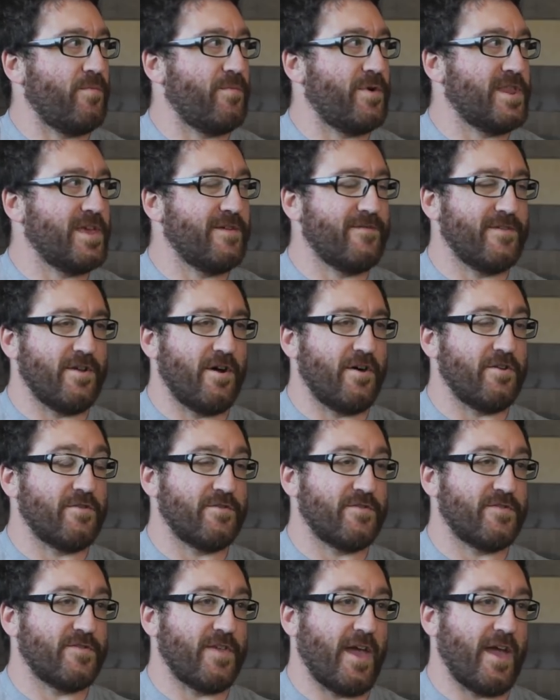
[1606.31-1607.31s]
but even
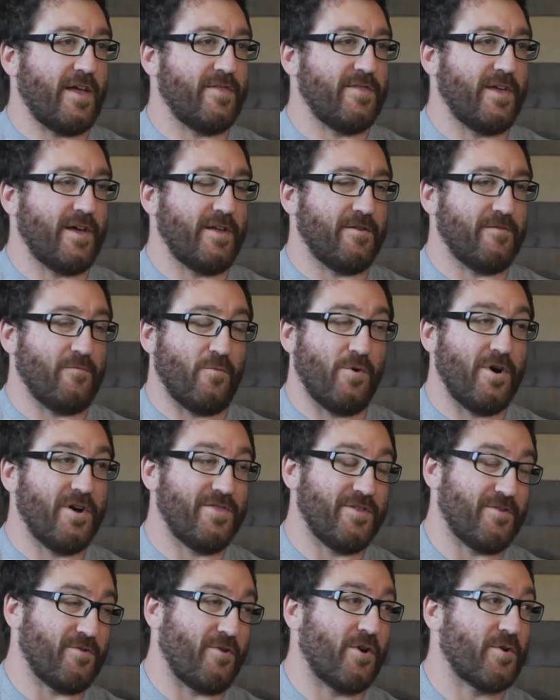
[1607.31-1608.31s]
understand that,
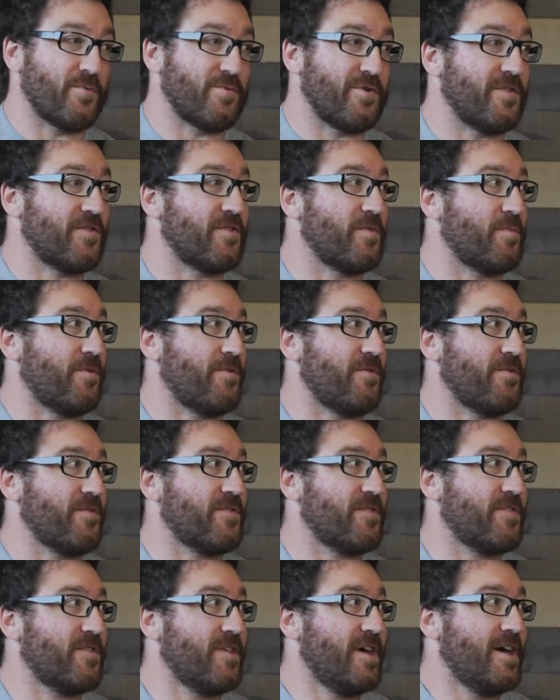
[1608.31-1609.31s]
one, there are
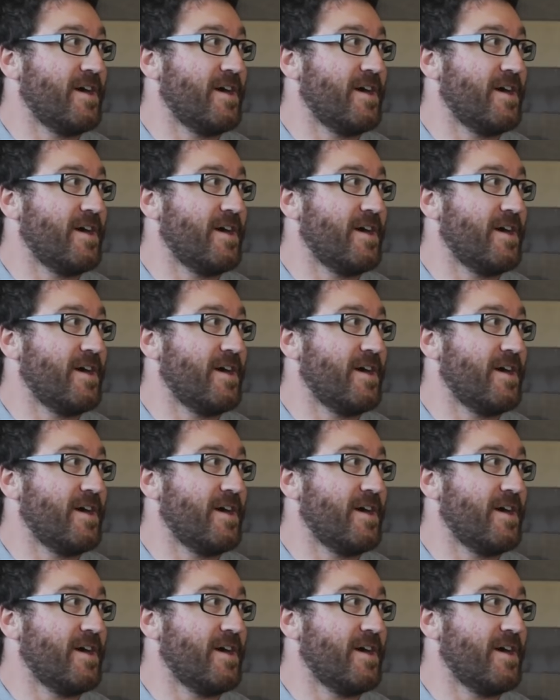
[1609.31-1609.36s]
principles,